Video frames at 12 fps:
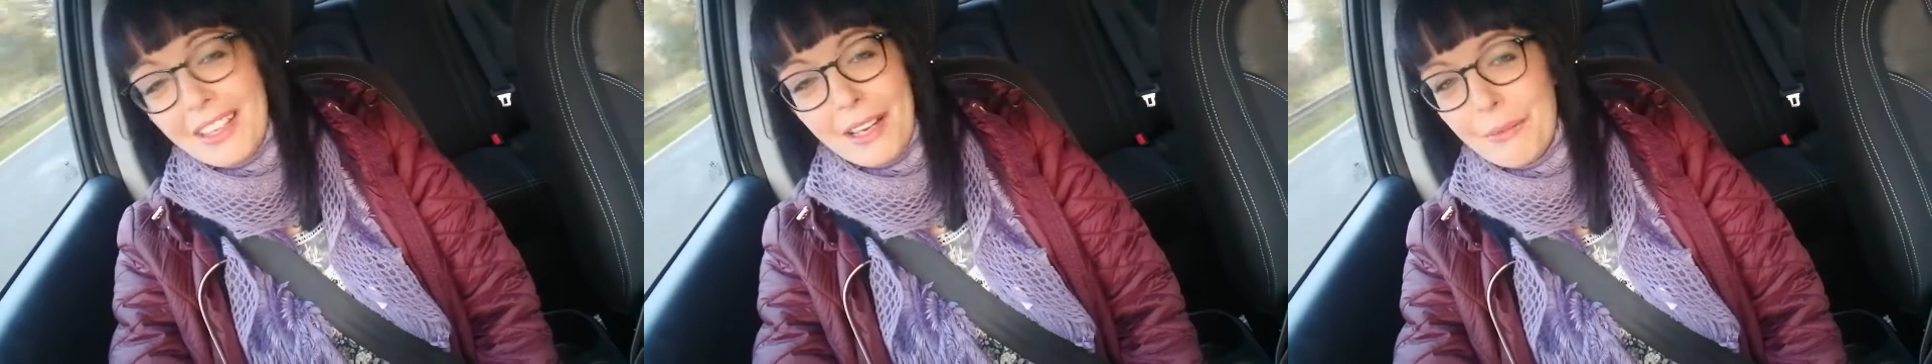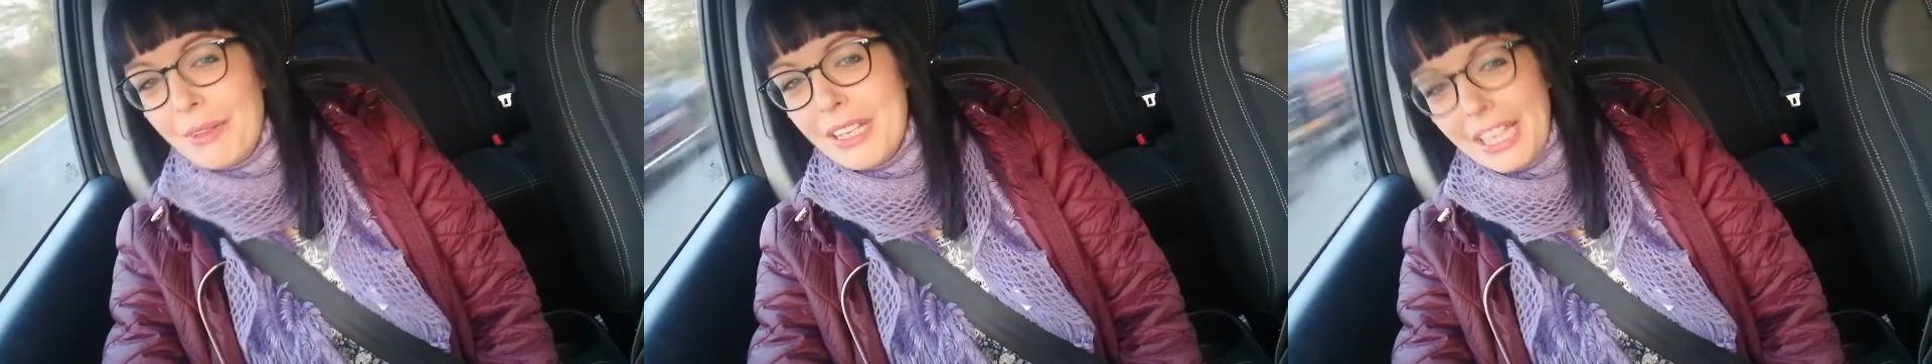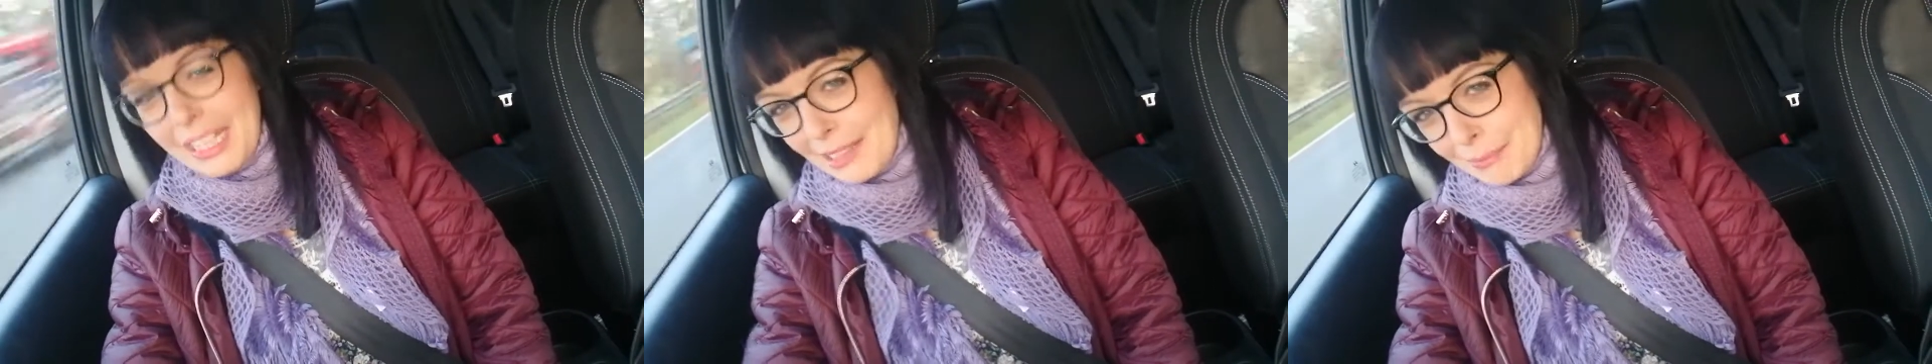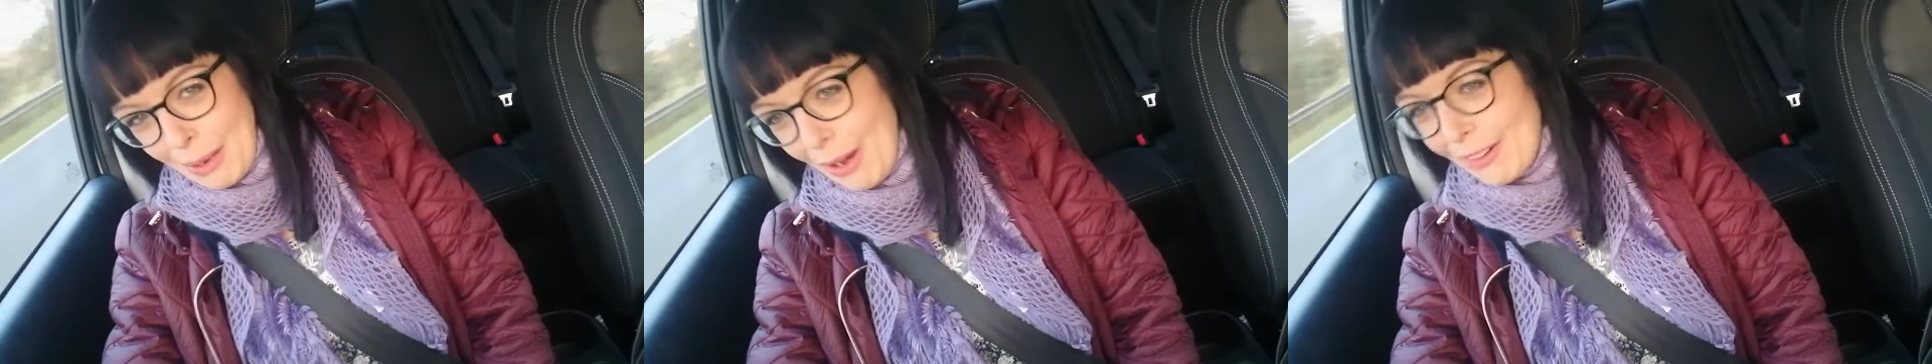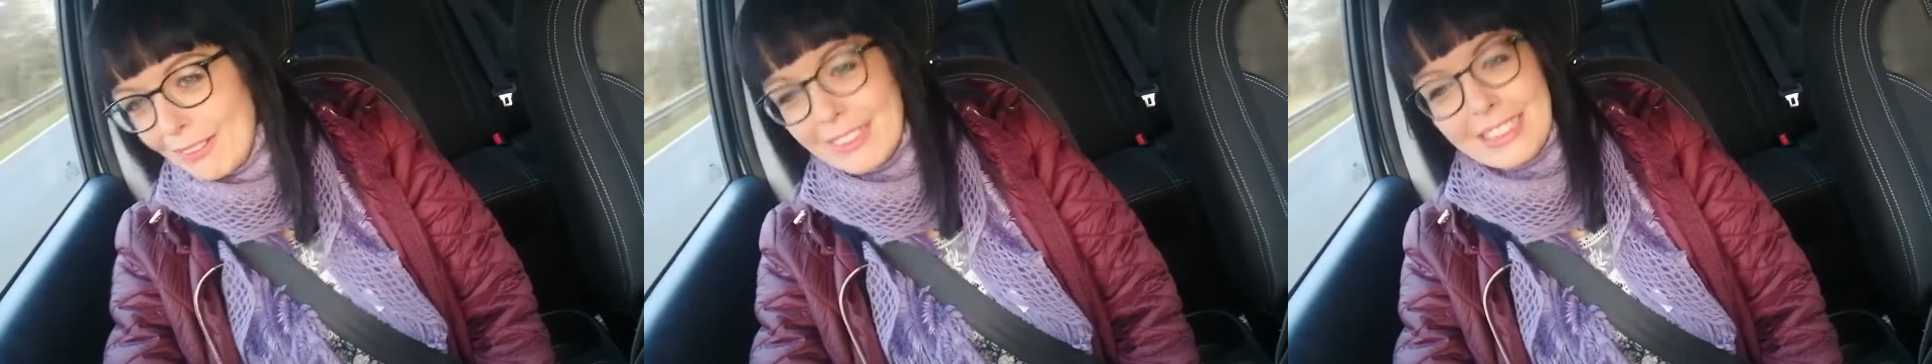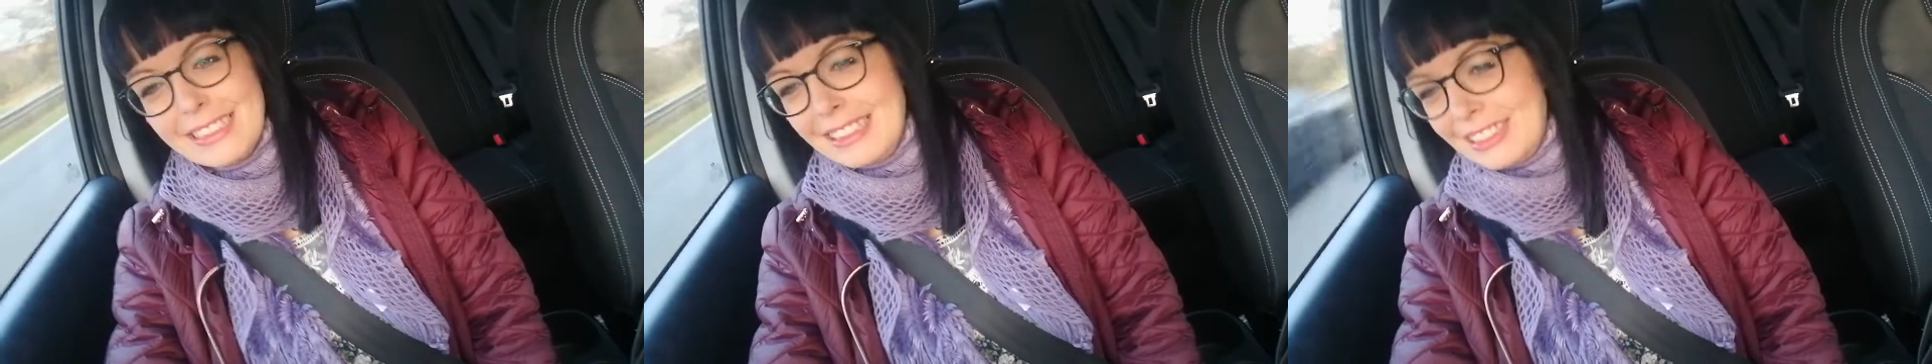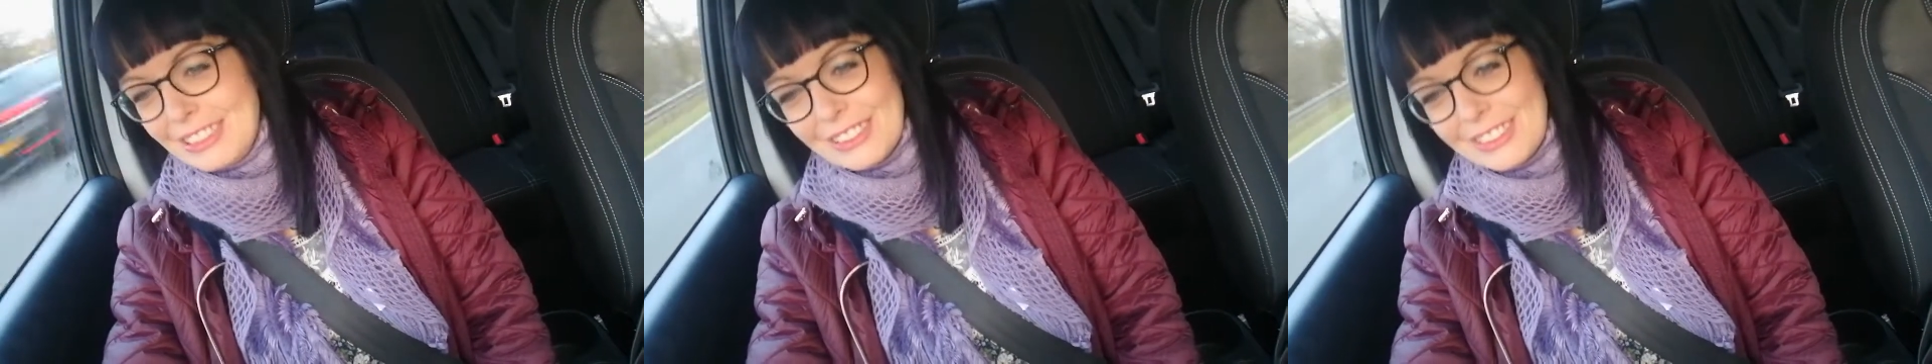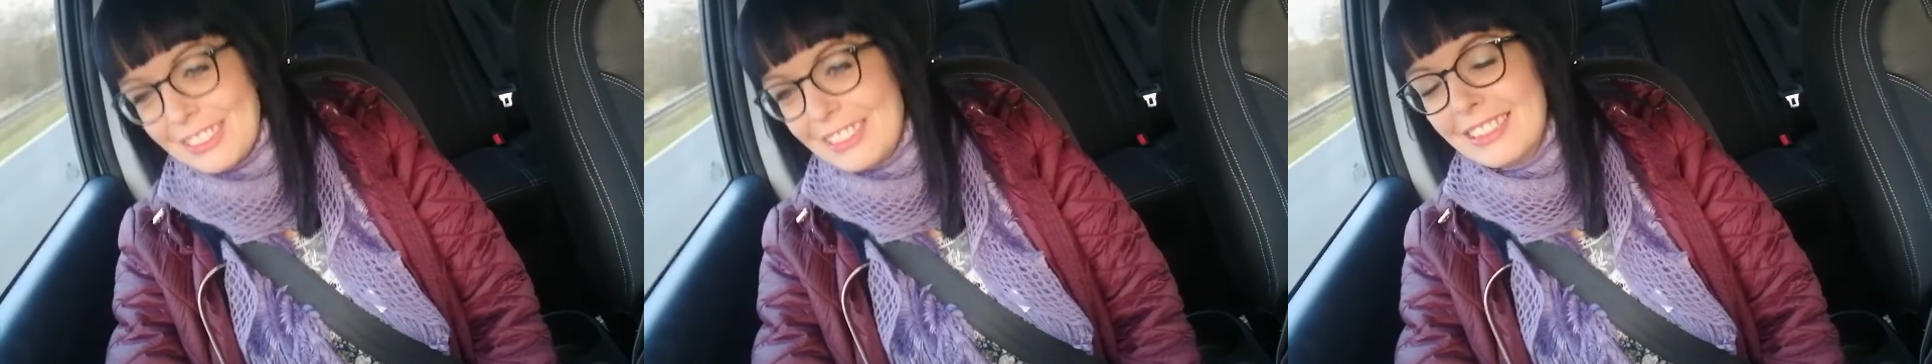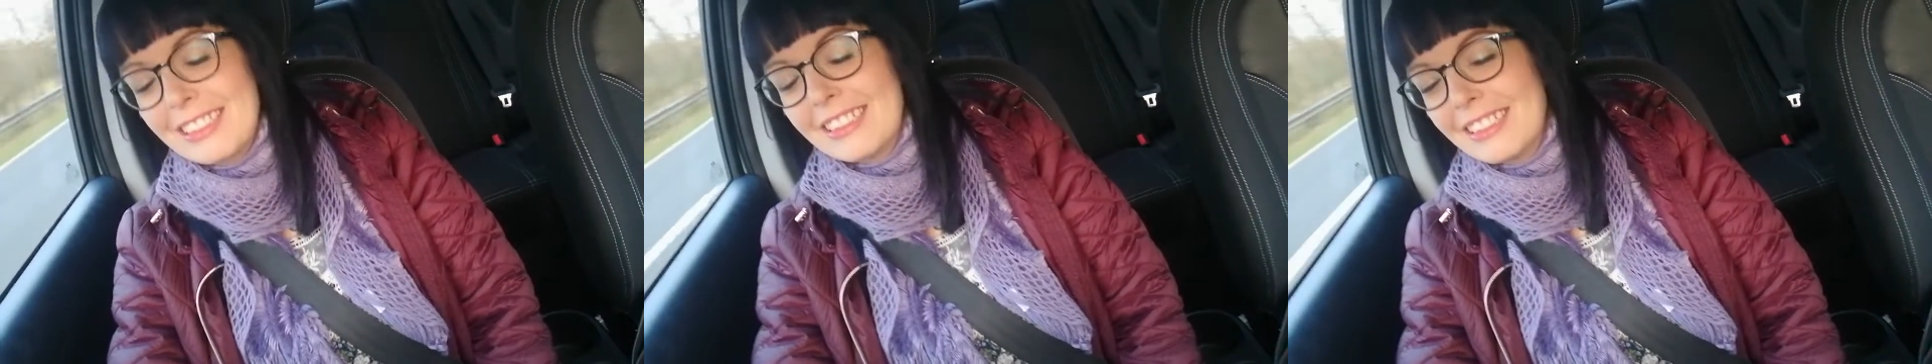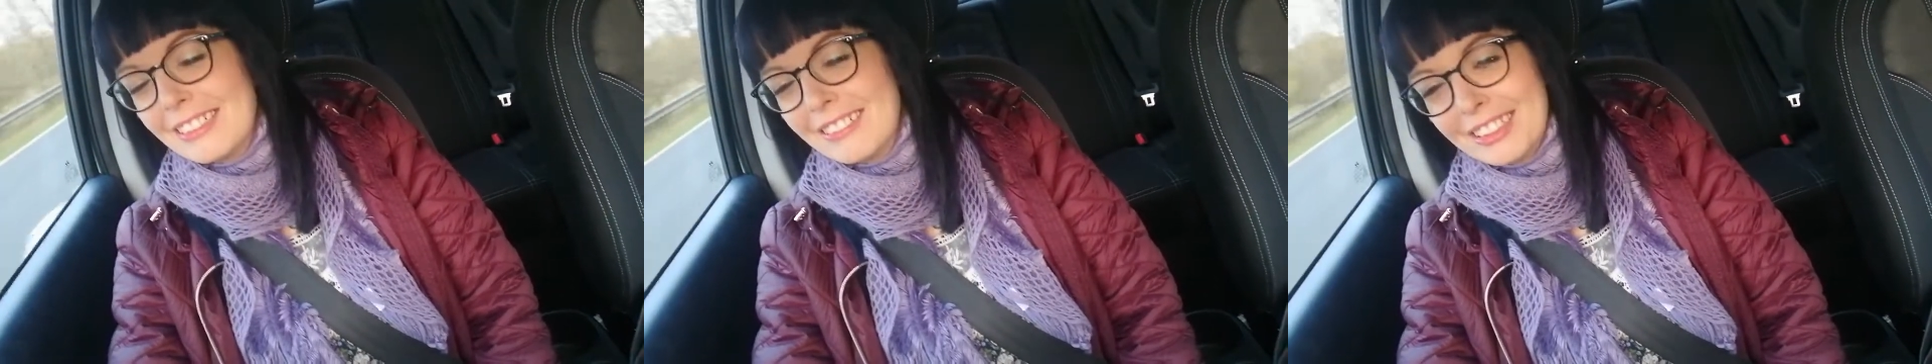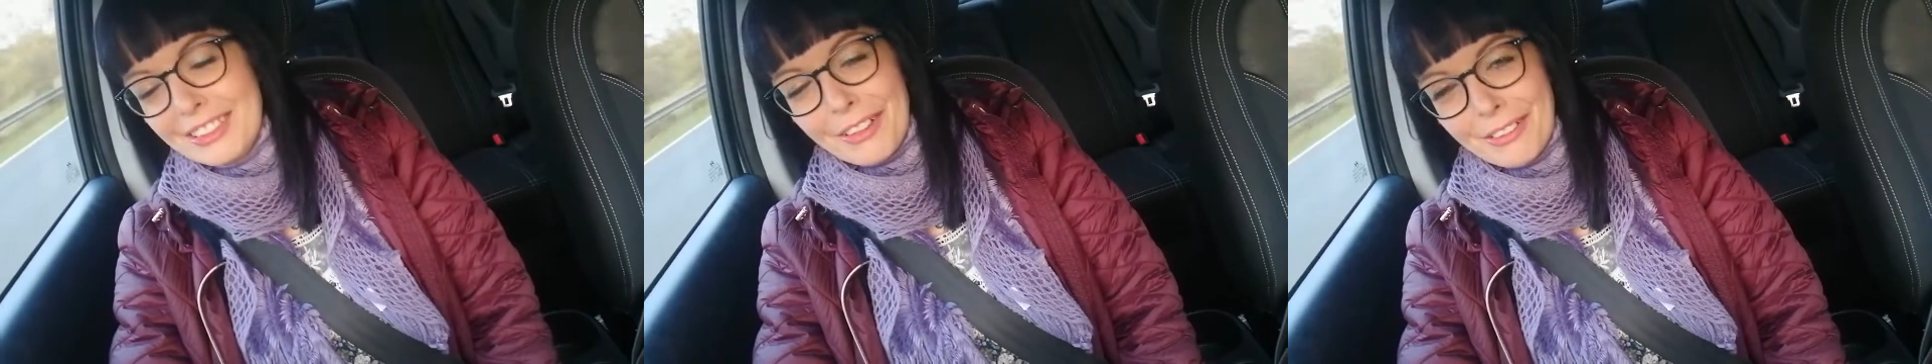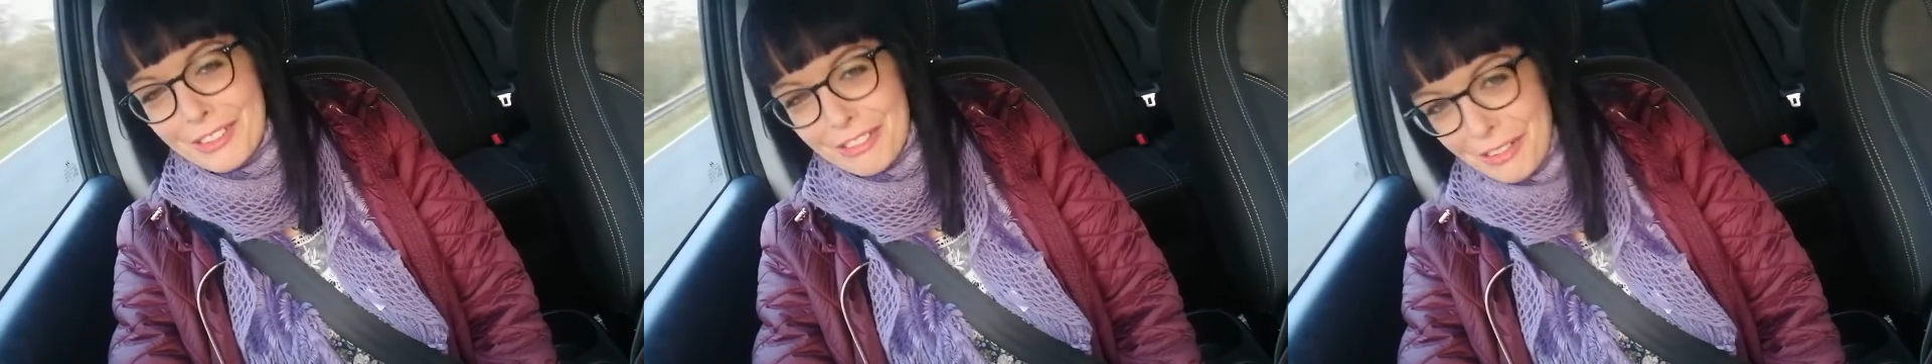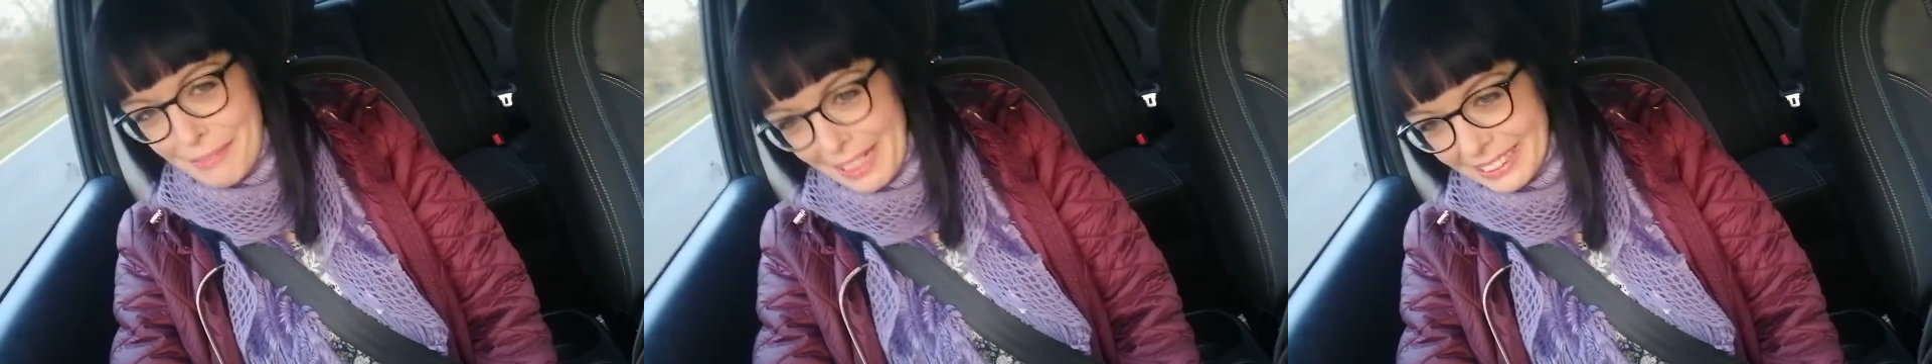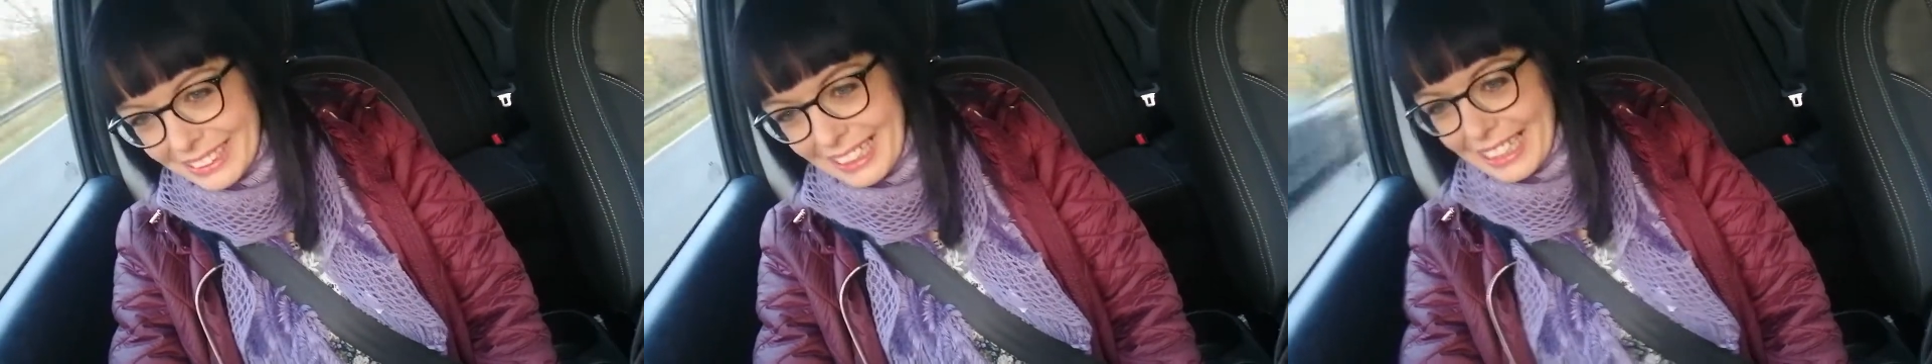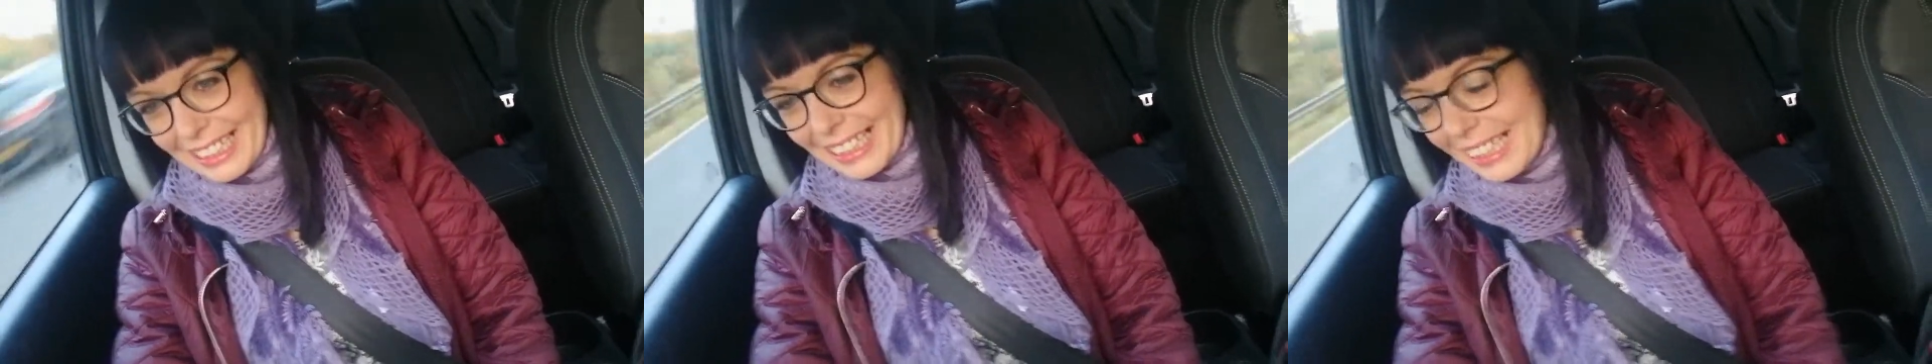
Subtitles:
I want to hit the bottle, this is just so traumatic.